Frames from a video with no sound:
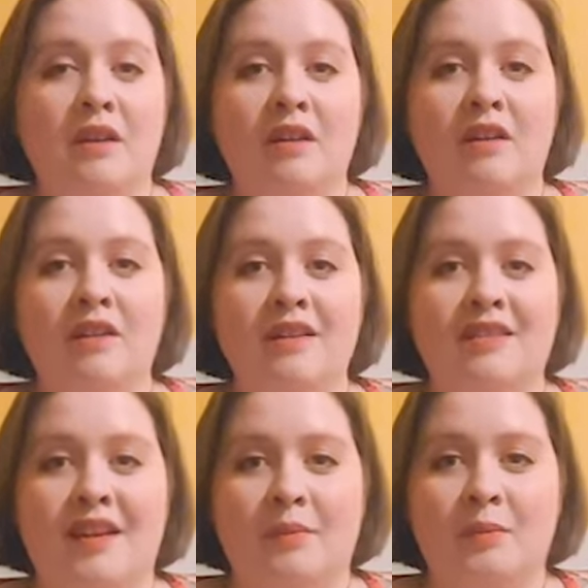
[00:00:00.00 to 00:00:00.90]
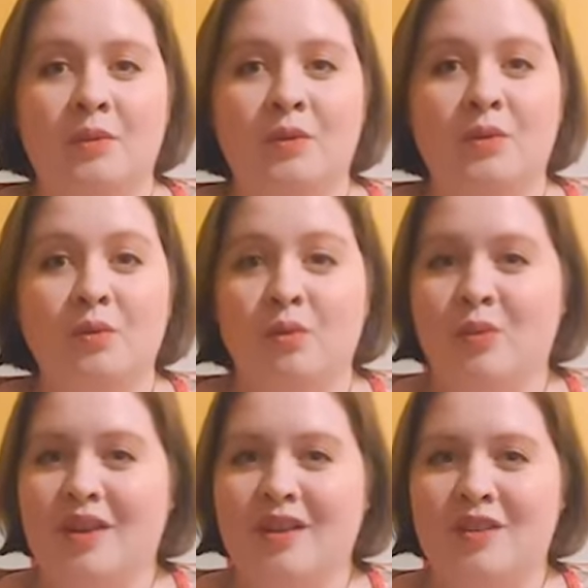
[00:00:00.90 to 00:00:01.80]
a good example,
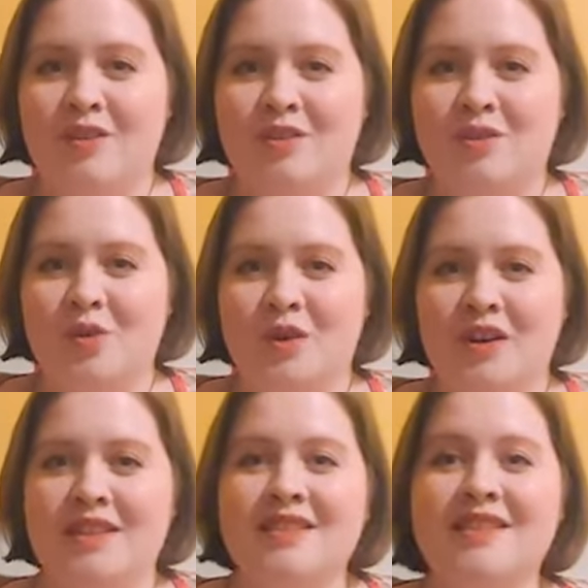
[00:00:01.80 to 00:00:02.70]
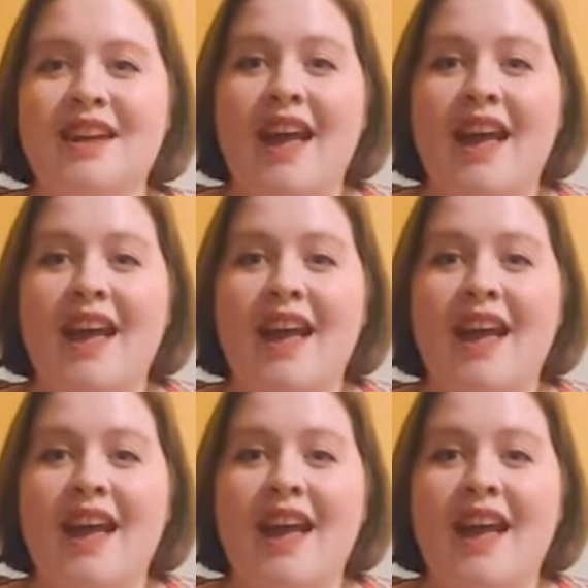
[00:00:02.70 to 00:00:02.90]
read the stories,